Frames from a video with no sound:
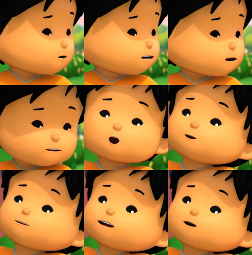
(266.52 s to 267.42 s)
you get
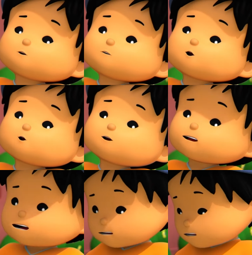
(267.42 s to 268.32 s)
up there if you
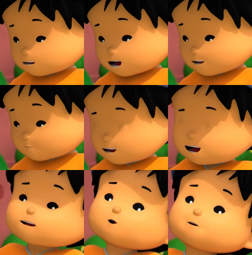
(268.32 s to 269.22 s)
didn't have a
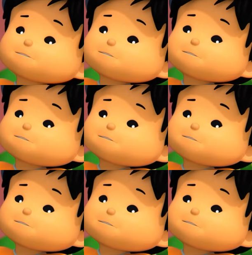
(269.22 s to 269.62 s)
ladder?